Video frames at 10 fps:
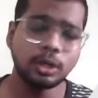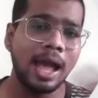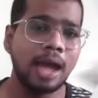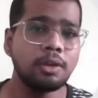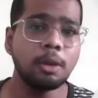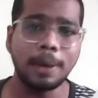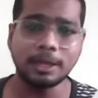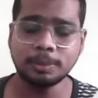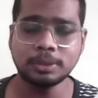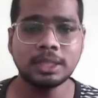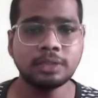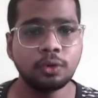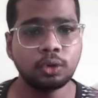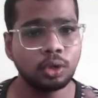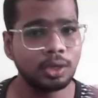have your passport size
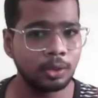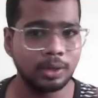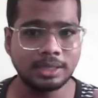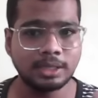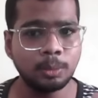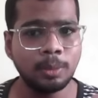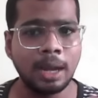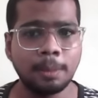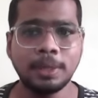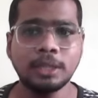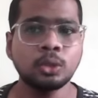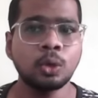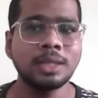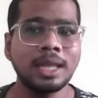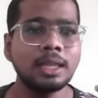photo in your resume, and please
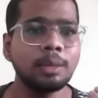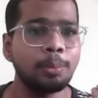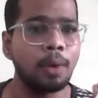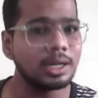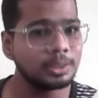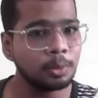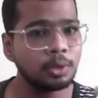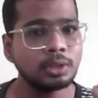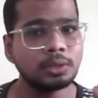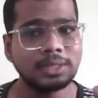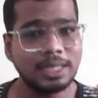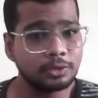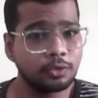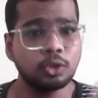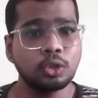note that the passport size
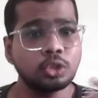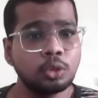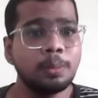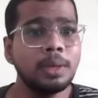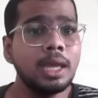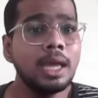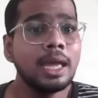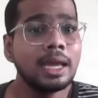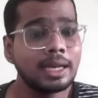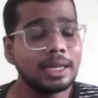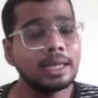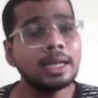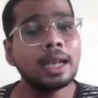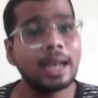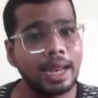photo should be clicked in a
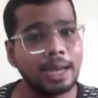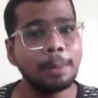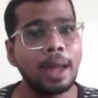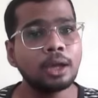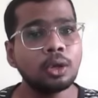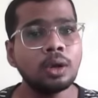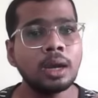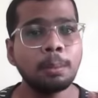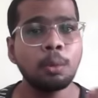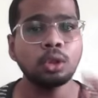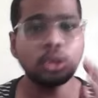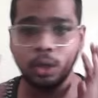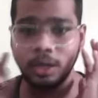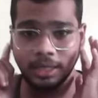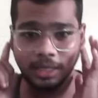light background and both
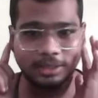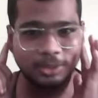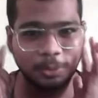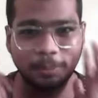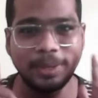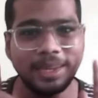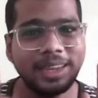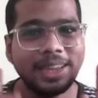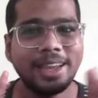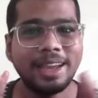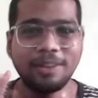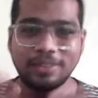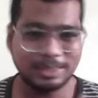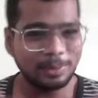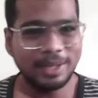your ears should be
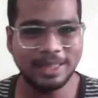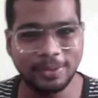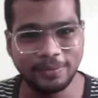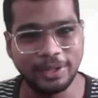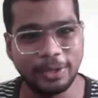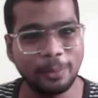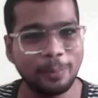visible in the video,